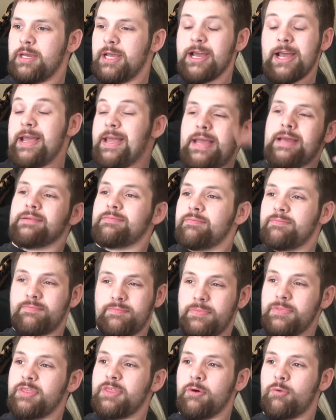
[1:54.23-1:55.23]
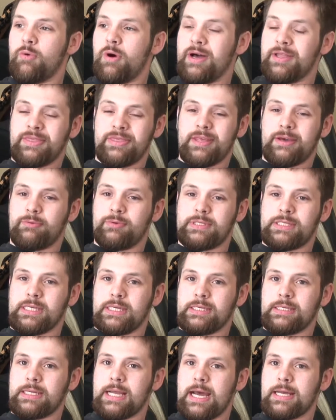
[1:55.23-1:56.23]
in the one that was
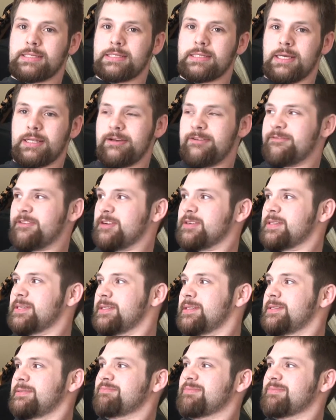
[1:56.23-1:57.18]
in Godzilla vs.